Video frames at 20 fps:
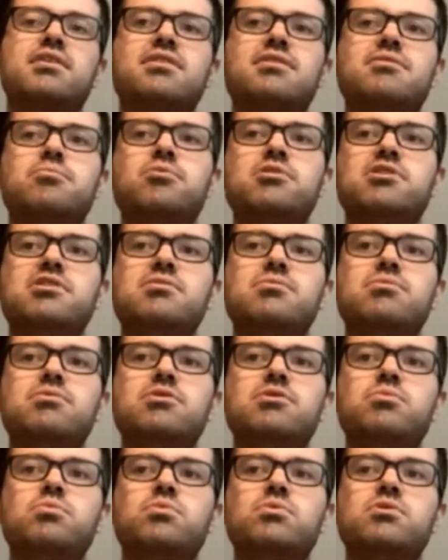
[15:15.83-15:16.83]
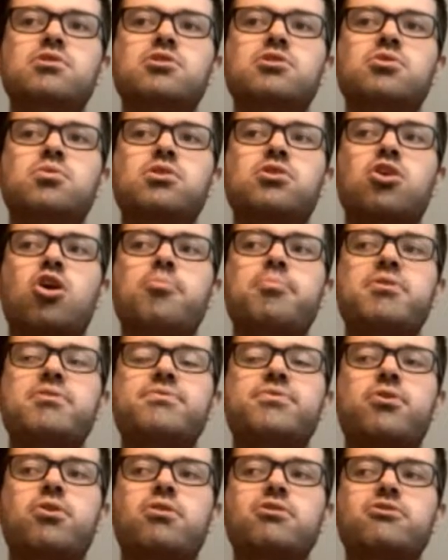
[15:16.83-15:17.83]
We got a bit
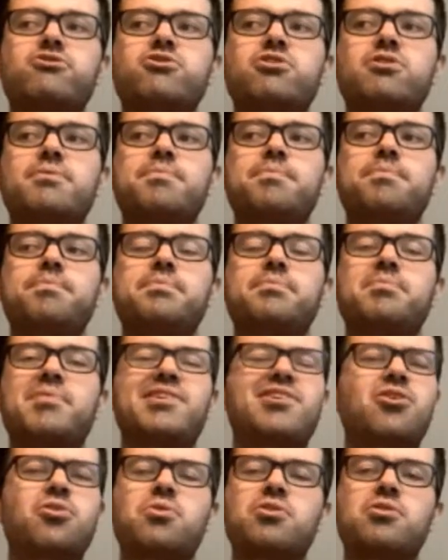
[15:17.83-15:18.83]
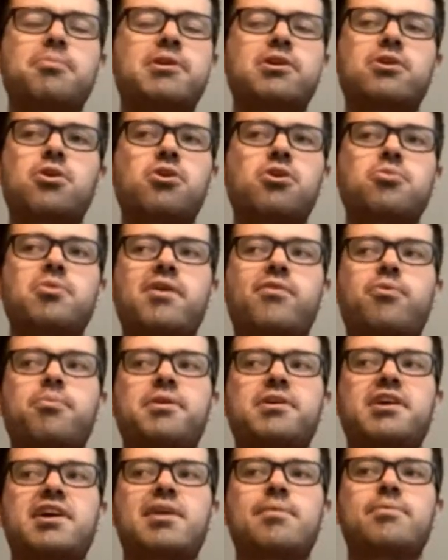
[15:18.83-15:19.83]
fortunate. We don't want to be going away from
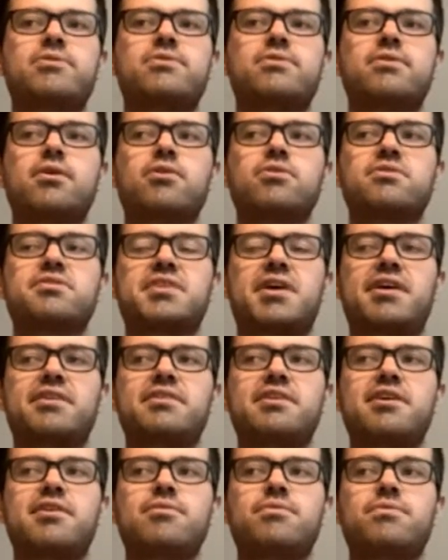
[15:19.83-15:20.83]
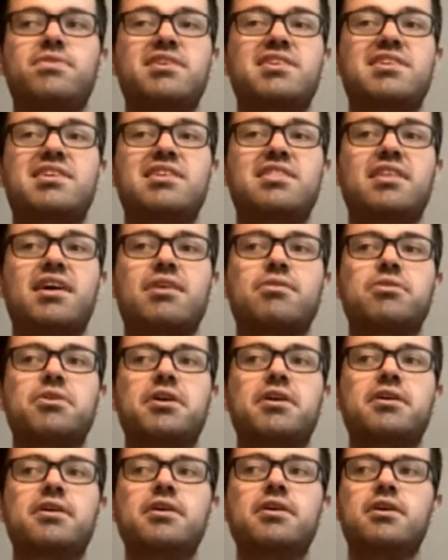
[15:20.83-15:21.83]
the game on Saturday thinking that
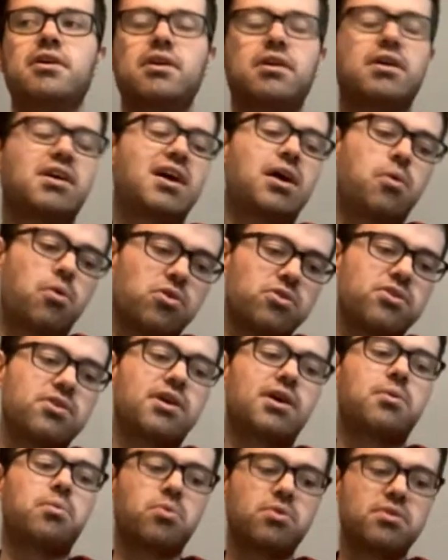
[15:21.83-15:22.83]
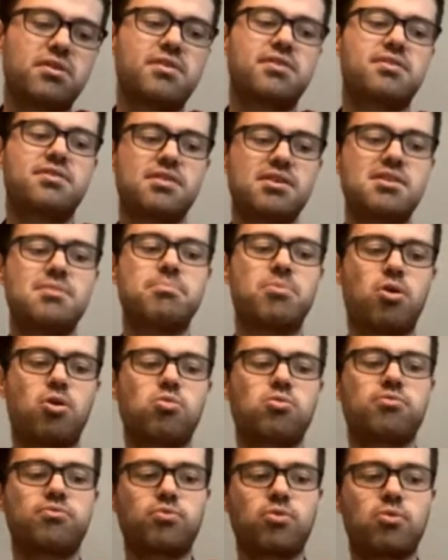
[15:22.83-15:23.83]
way. I want to see
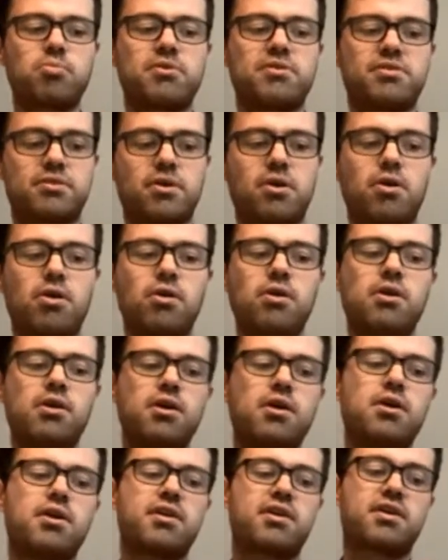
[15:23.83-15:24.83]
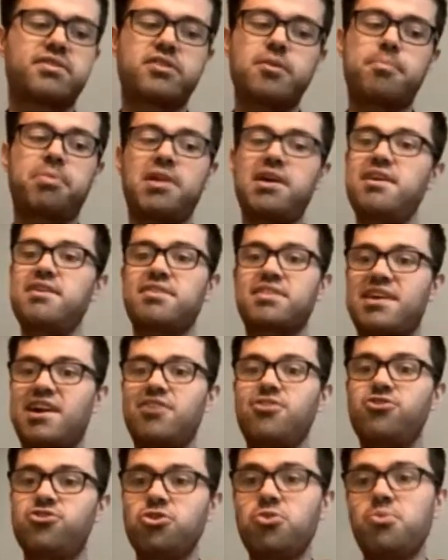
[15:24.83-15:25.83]
more of what we saw, because the players
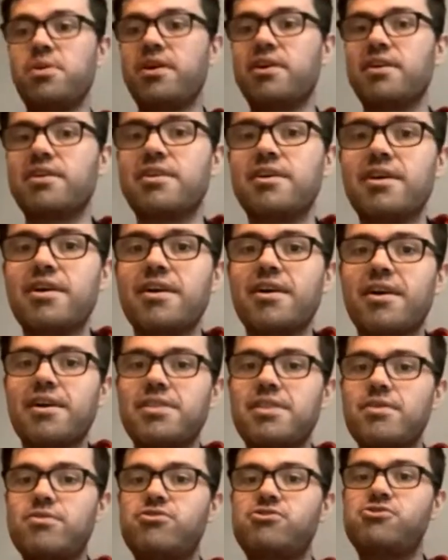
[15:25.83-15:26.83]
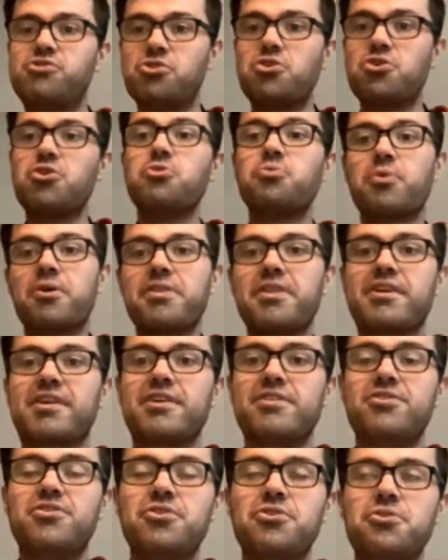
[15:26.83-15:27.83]
can do it. They've shown what they
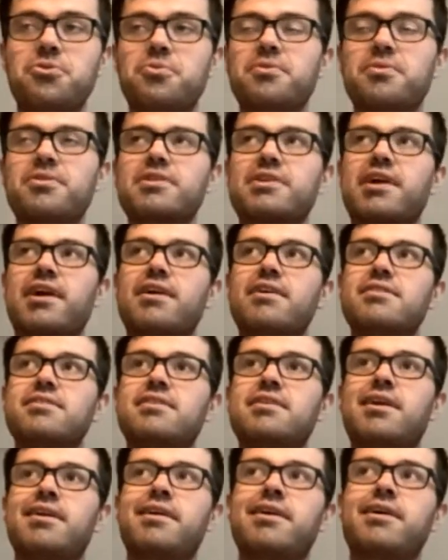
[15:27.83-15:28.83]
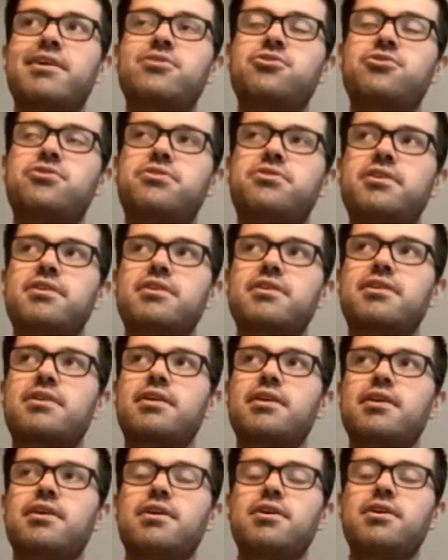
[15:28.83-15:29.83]
can do, guys, and I just think